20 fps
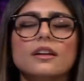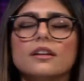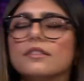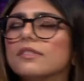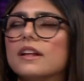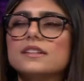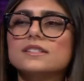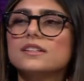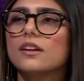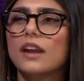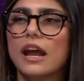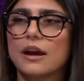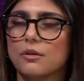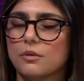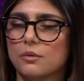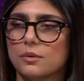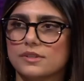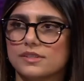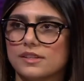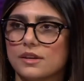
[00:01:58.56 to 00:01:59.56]
That's not how it
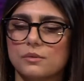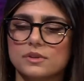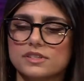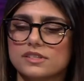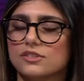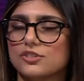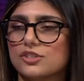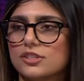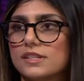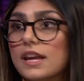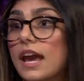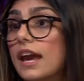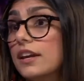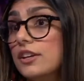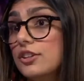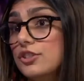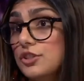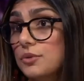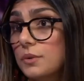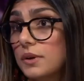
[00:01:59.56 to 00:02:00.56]
was. It wasn't just, hey,
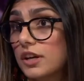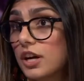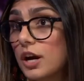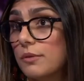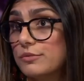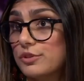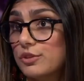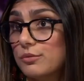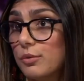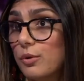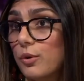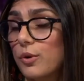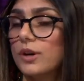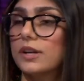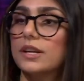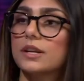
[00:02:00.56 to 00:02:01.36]
do you want to come do porn?